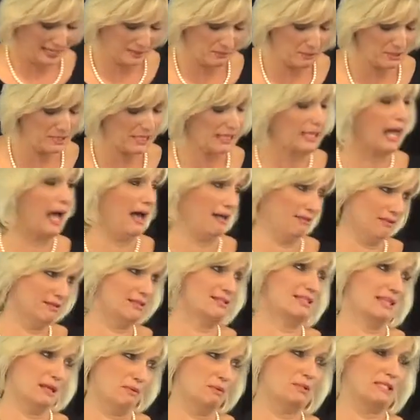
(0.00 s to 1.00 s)
it was a
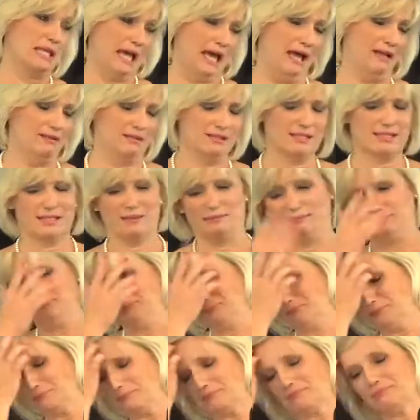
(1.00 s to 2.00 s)
gals, it was gals.
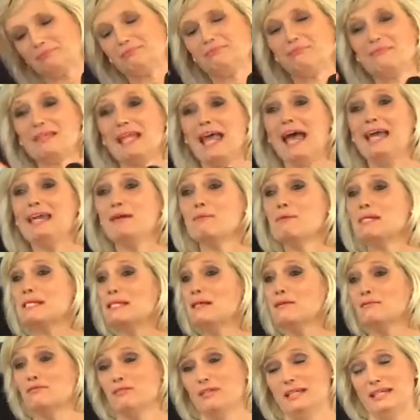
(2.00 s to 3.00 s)
And it was
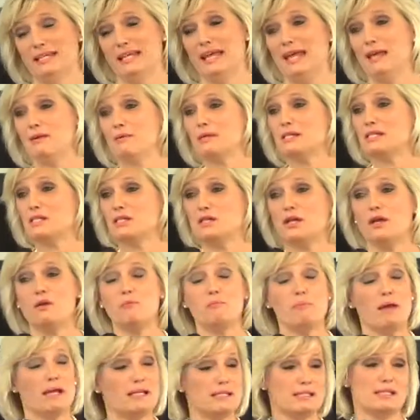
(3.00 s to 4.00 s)
lovely. It was, you know,
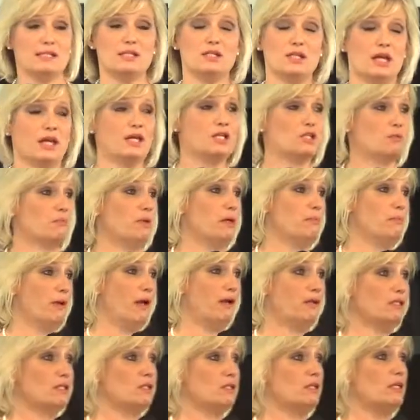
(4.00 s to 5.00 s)
the best education my
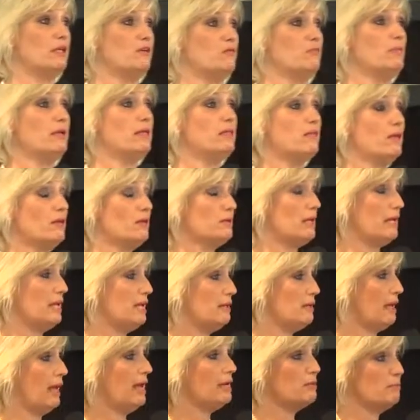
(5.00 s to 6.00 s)
parents could give me. The
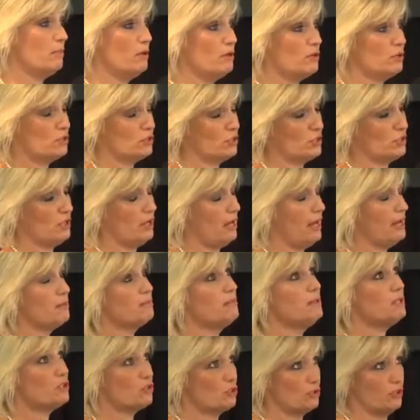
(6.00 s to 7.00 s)

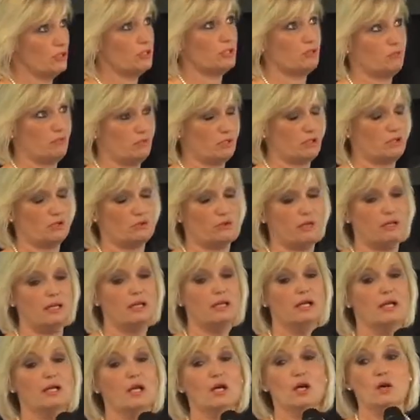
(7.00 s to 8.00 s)
headmistress,
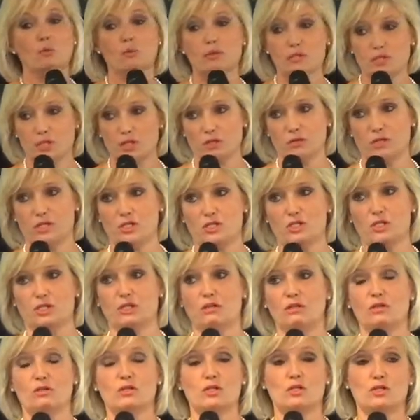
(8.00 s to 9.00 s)
was a
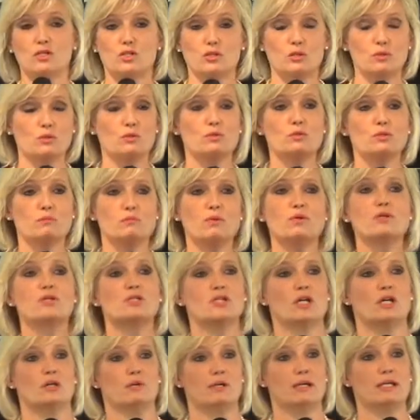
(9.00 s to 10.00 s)
Christian. The school's
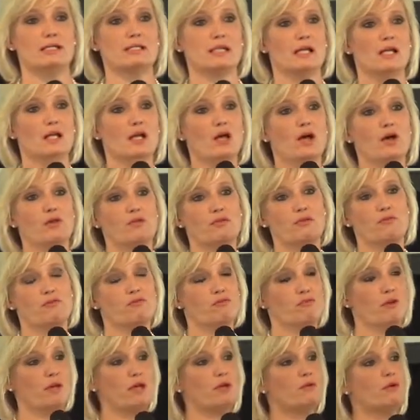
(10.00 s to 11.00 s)
motto is, the
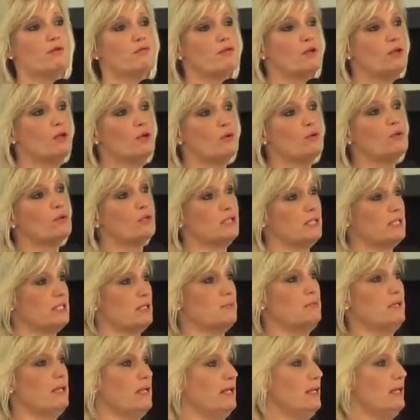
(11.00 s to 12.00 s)
fear of the Lord is the
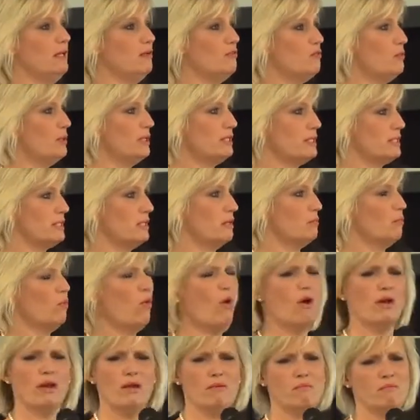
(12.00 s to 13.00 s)
beginning of wisdom.
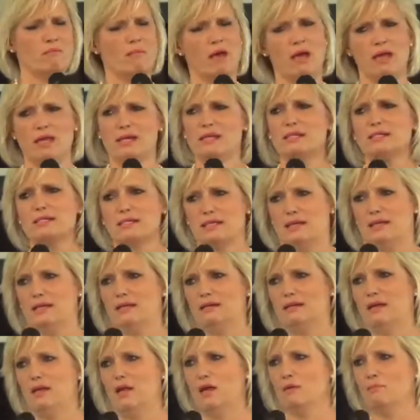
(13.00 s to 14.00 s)
What an
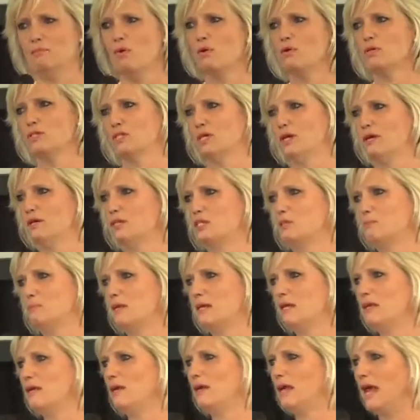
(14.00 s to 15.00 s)
amazing motto to
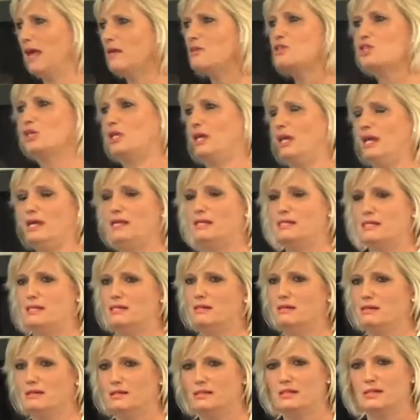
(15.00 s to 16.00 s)
be educated
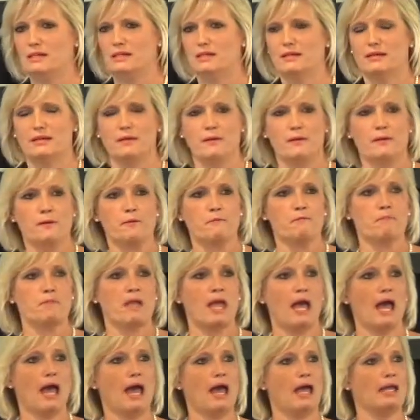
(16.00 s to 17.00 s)
under.
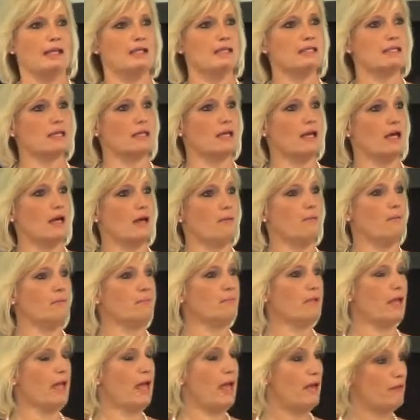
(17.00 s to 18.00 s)
And
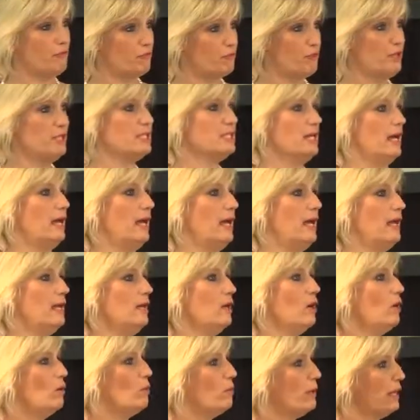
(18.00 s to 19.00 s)
every
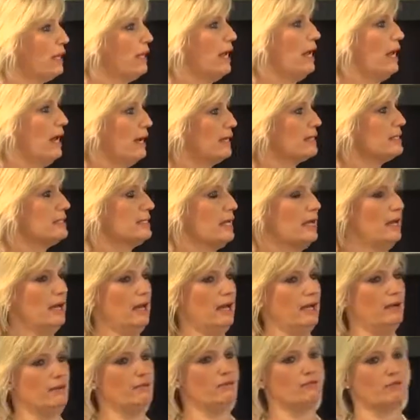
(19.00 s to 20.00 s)
day we had to
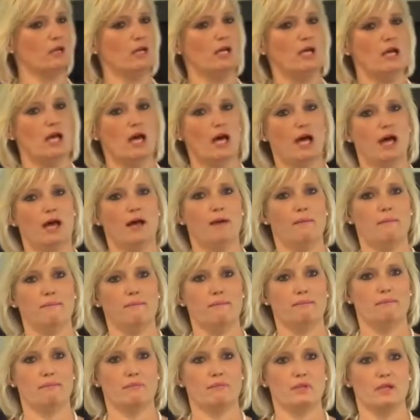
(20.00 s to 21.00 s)
have
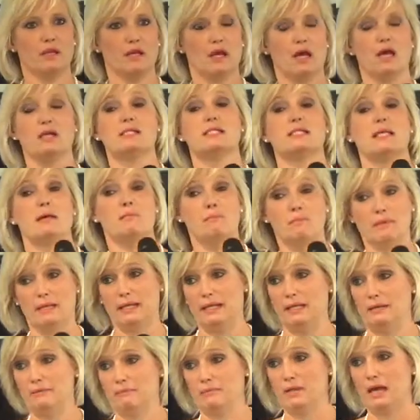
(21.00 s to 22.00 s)

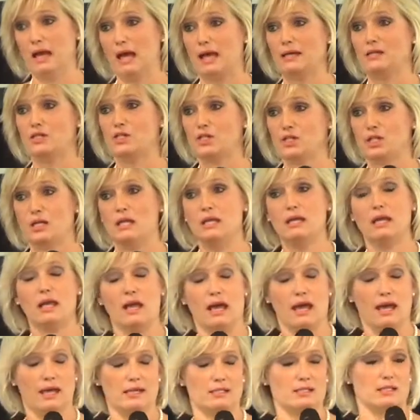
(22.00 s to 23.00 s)
assembly. And she
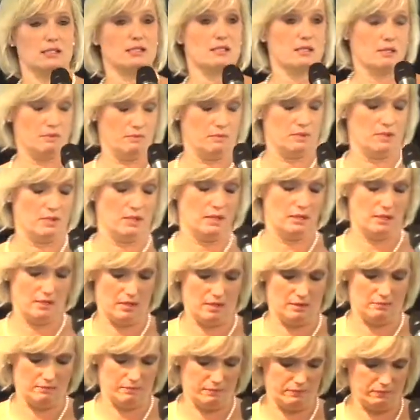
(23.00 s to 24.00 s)
had us,
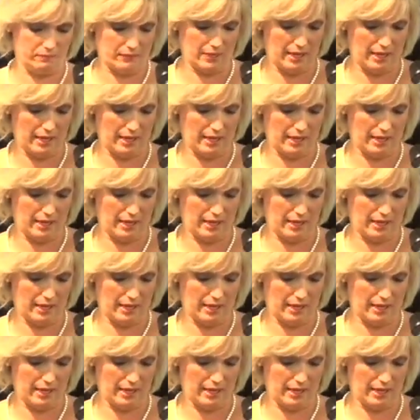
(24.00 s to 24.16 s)
the